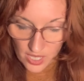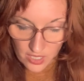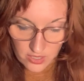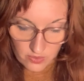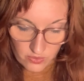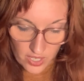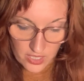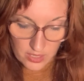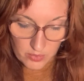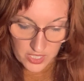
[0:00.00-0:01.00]
and to find
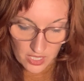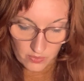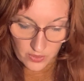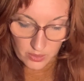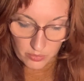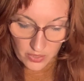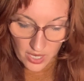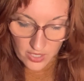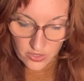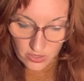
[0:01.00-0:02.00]
himself in a
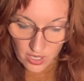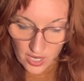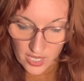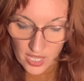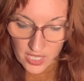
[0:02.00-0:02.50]
bright, dry,